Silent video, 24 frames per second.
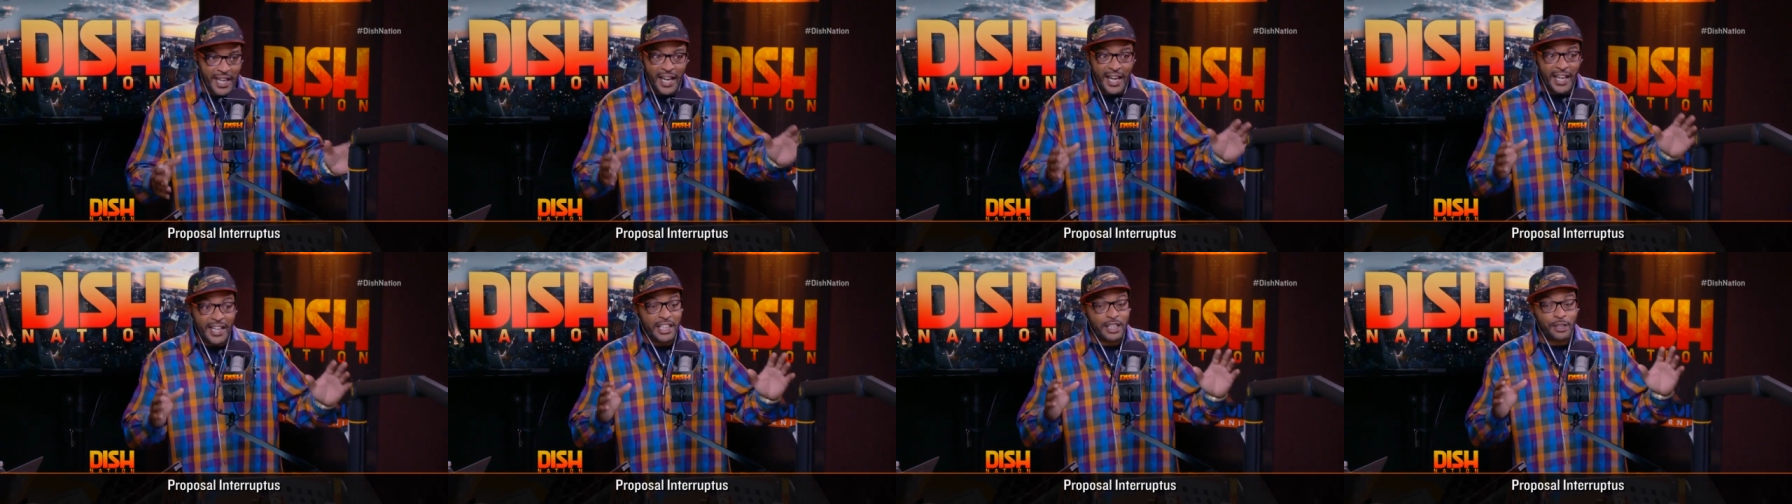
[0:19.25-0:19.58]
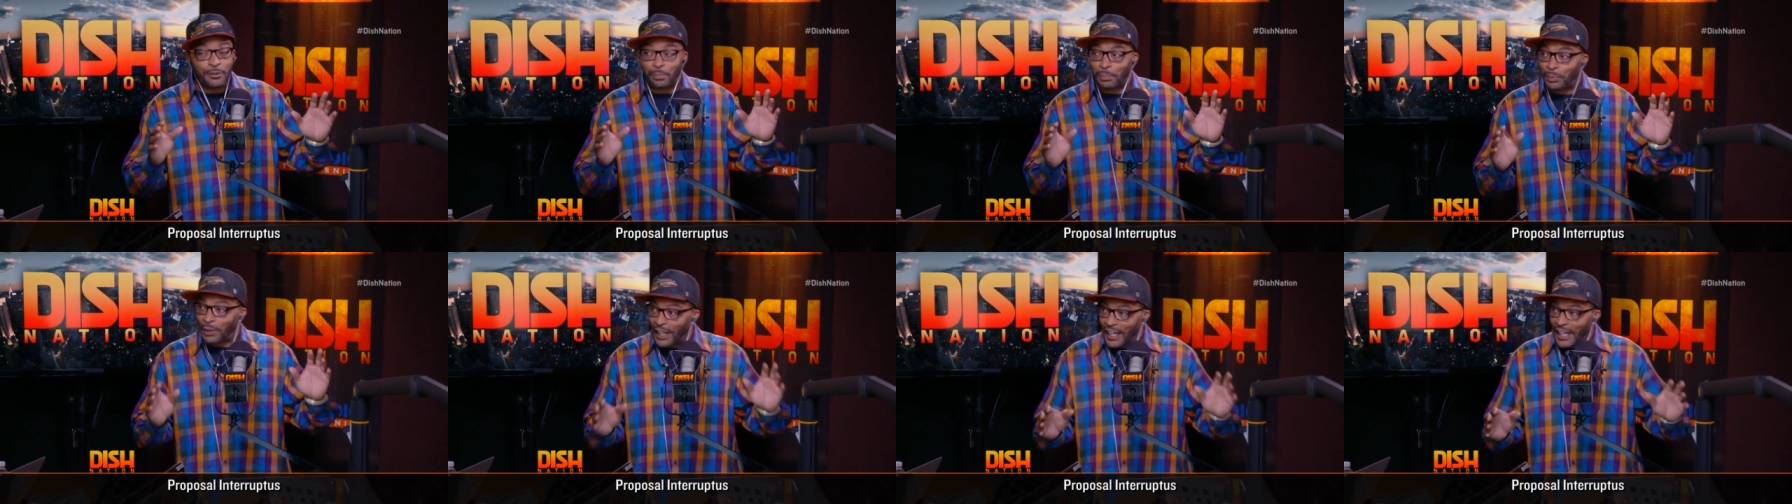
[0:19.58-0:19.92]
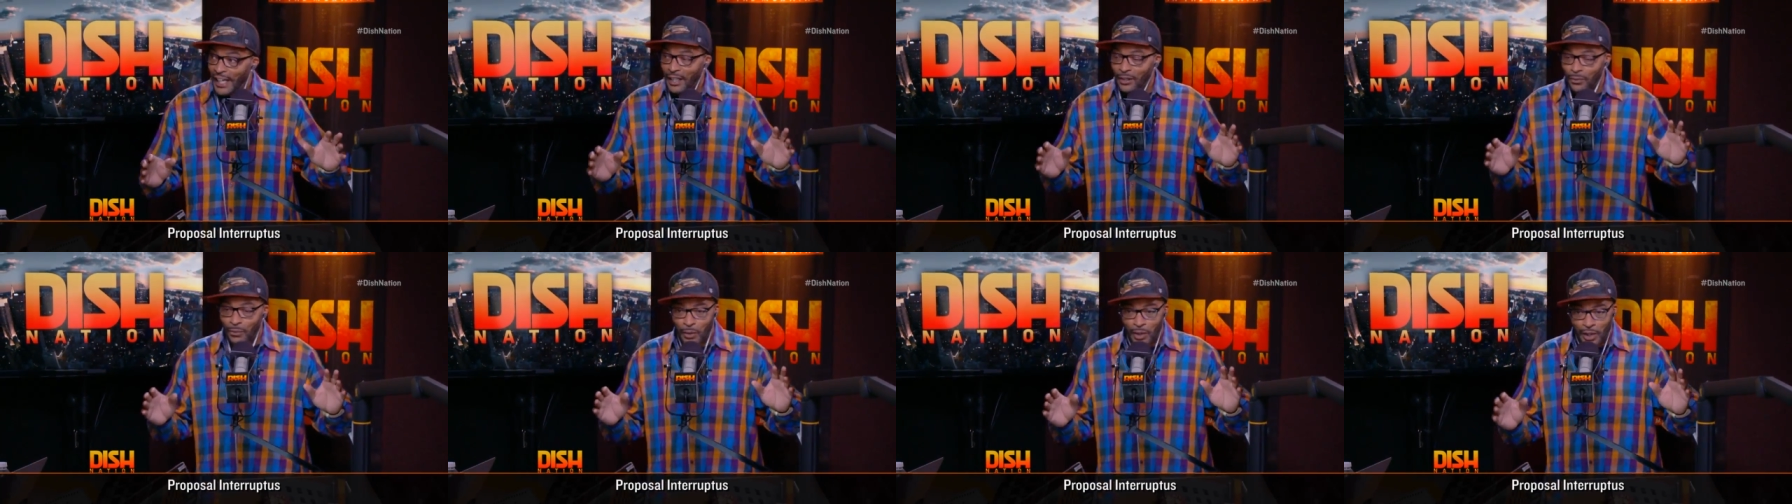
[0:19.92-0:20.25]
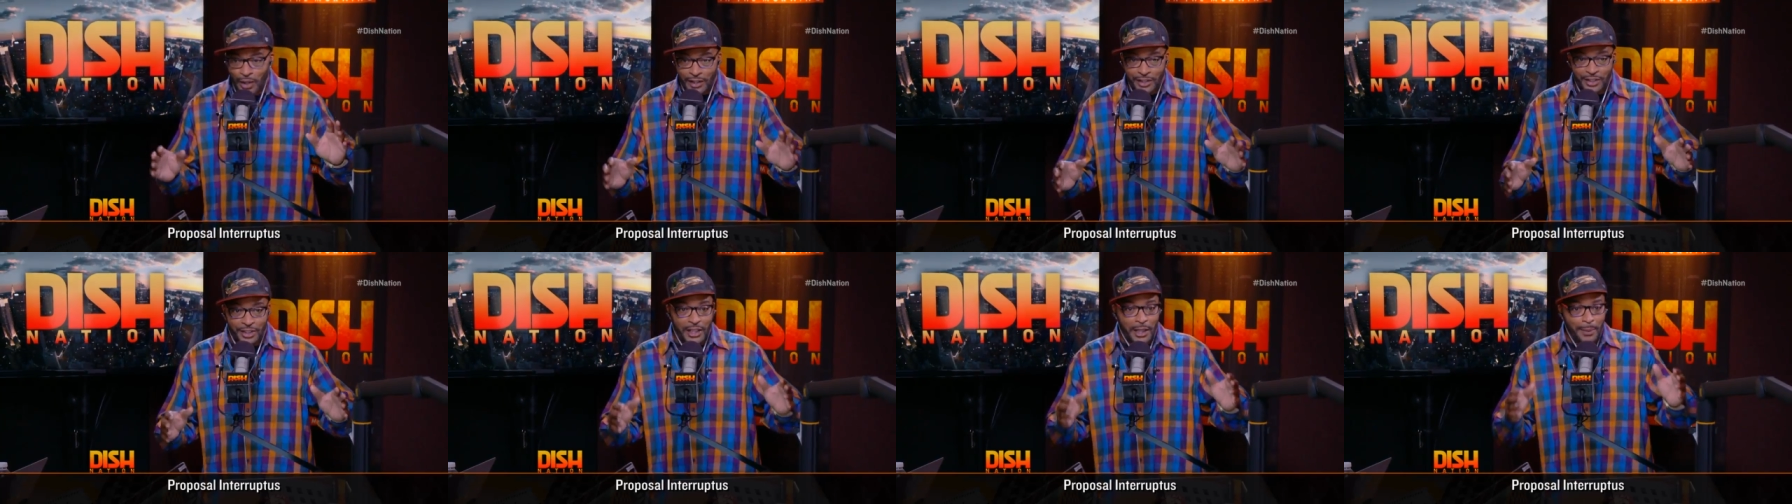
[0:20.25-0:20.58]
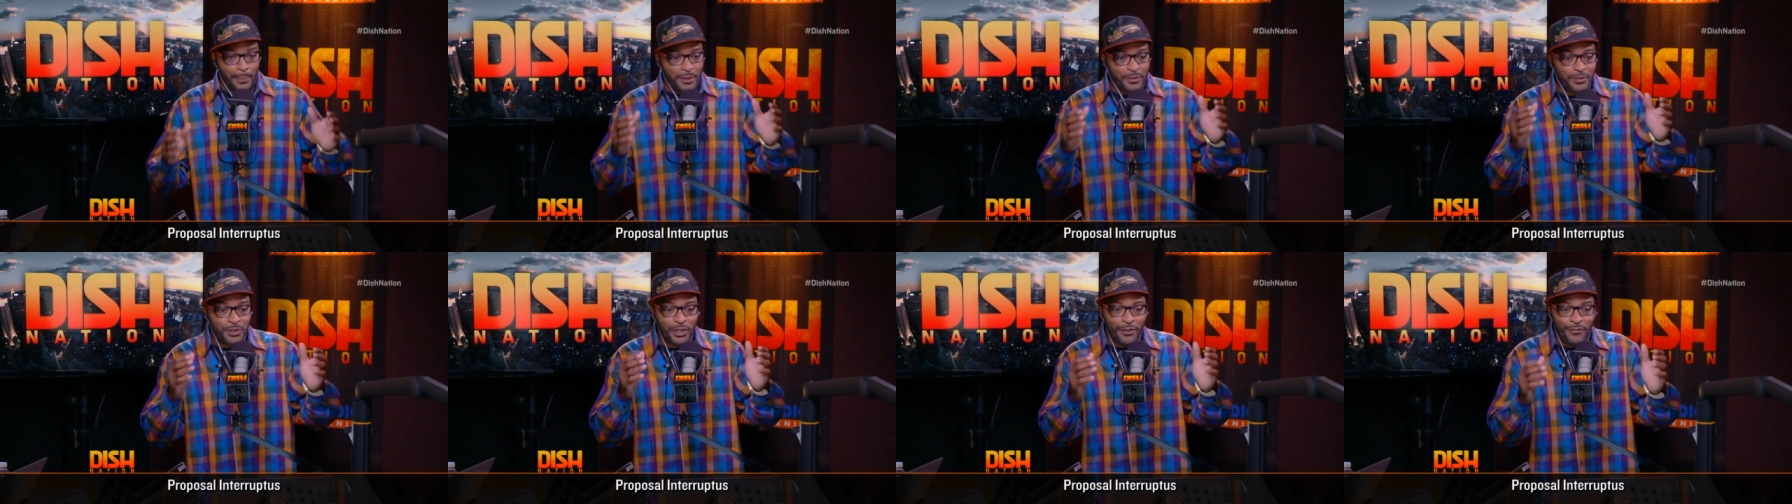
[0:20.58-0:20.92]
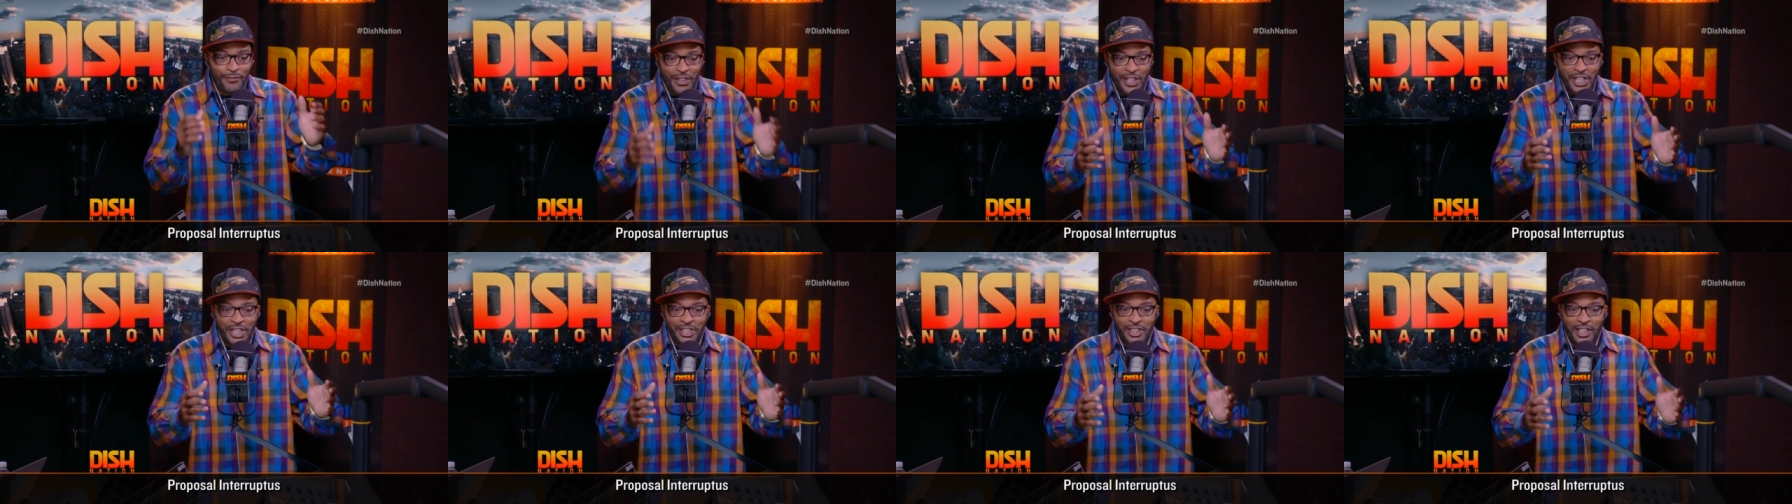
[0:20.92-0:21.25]
and his plan was to come up to the
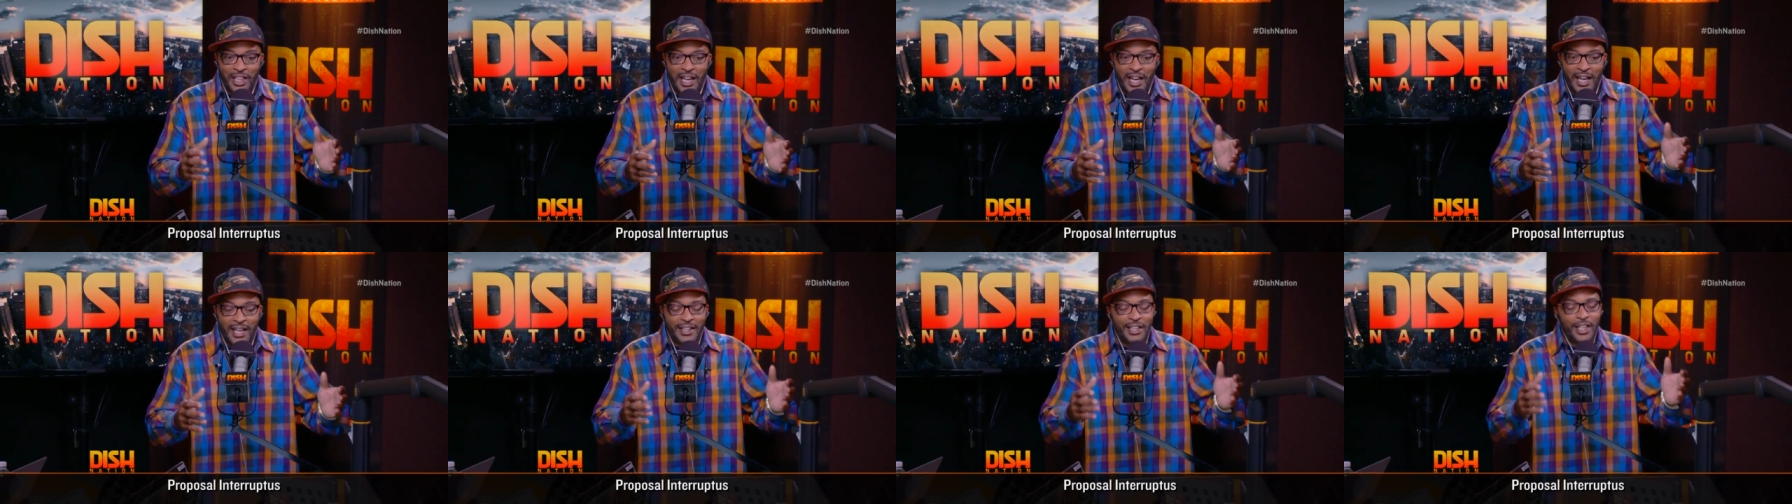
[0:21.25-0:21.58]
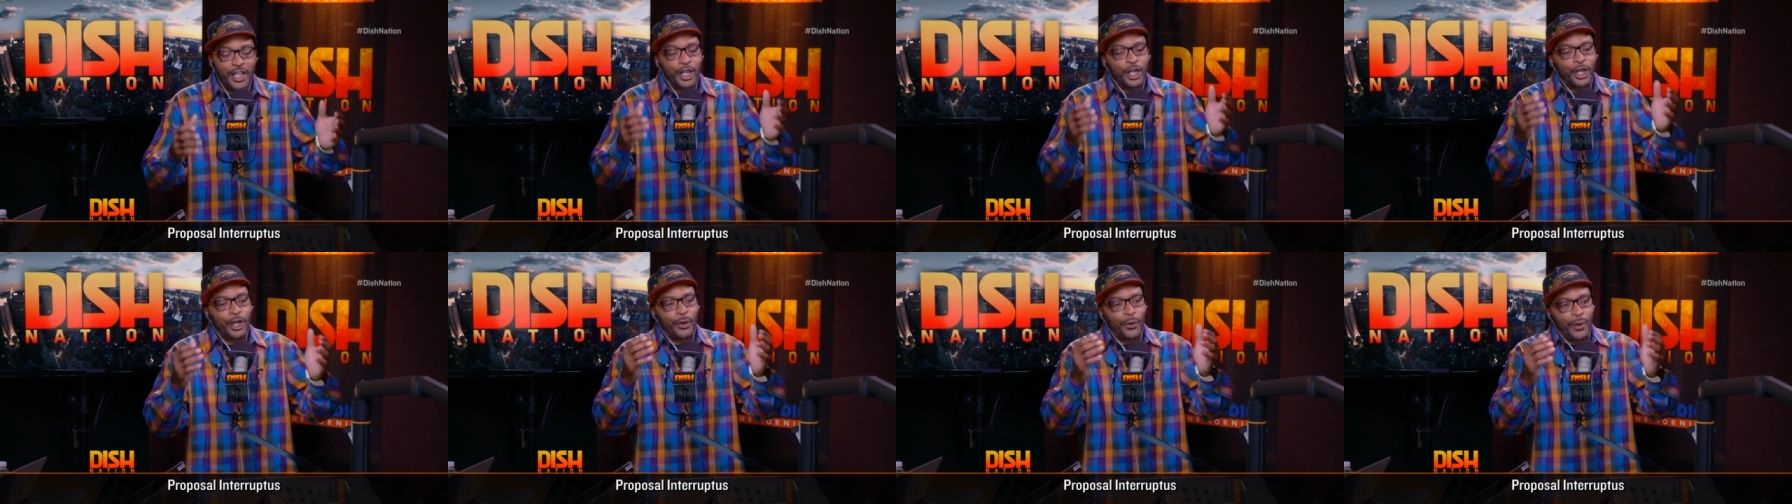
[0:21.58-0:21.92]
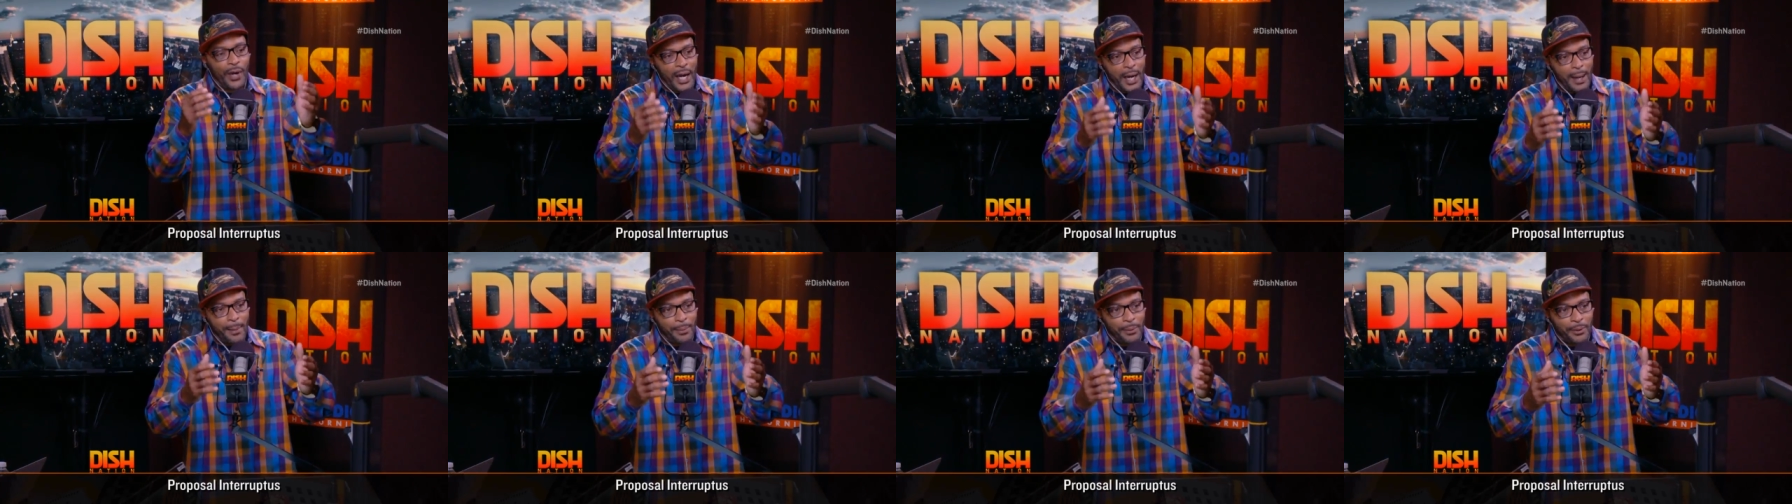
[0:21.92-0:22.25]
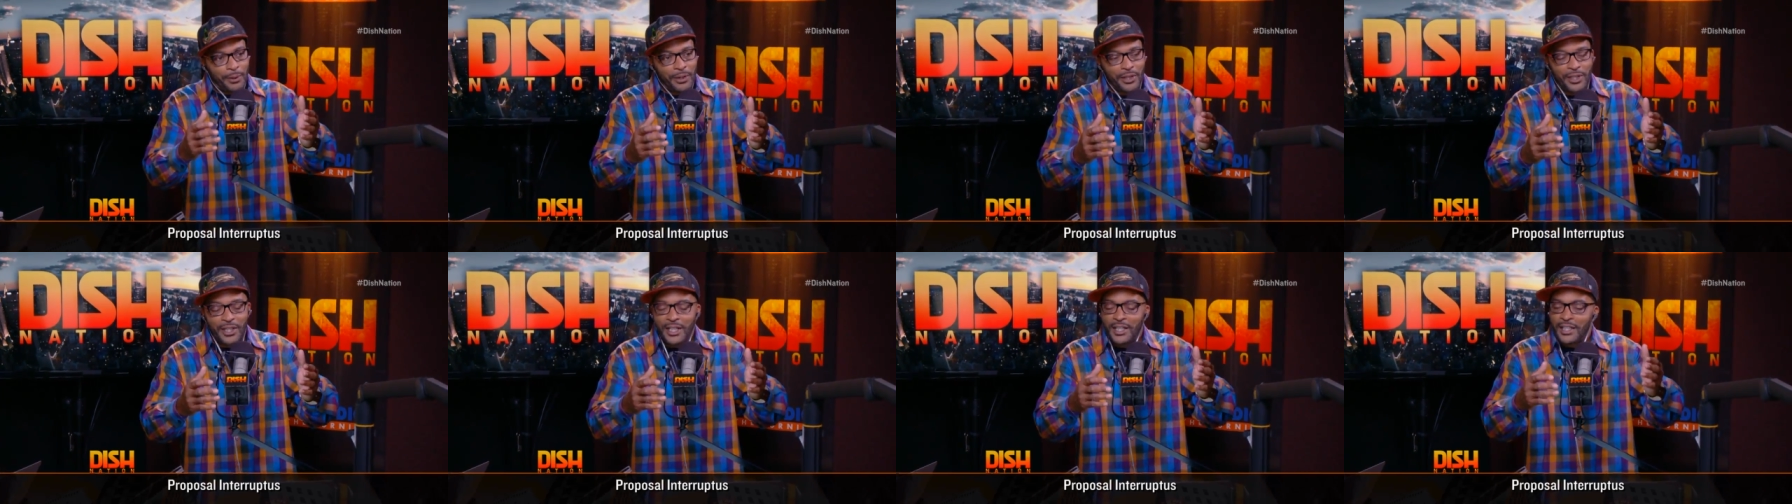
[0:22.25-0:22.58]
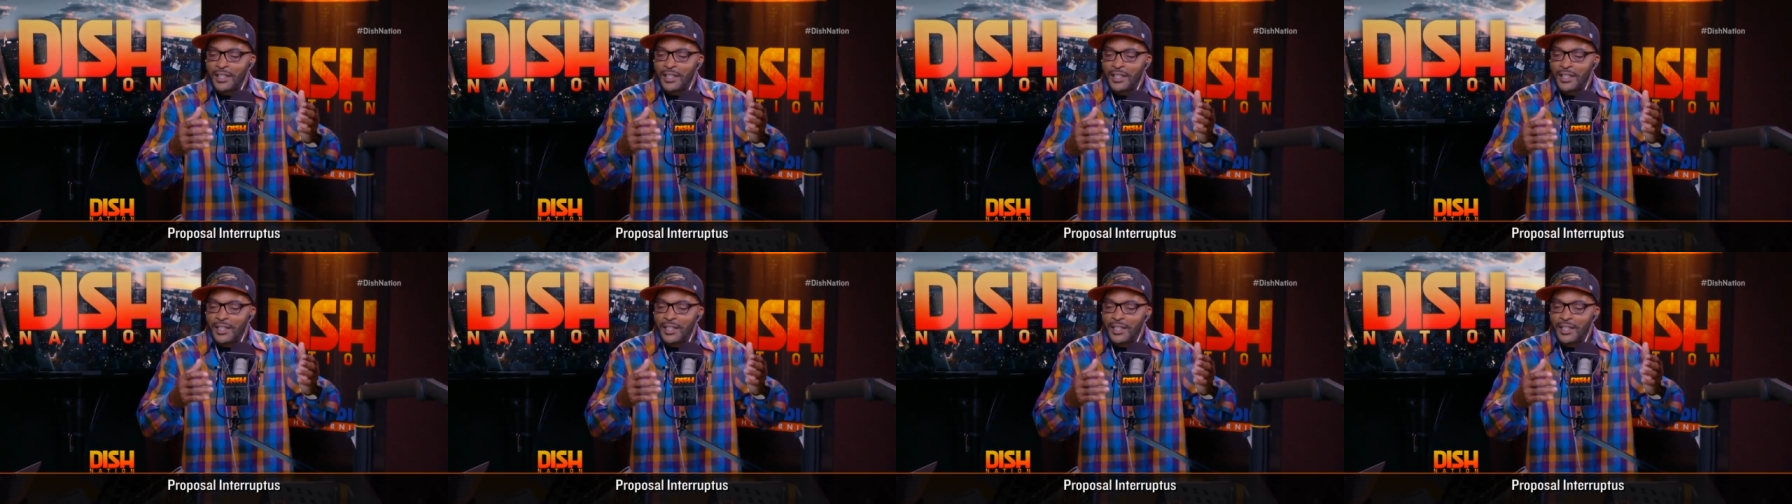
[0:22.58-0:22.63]
finish line, grab her,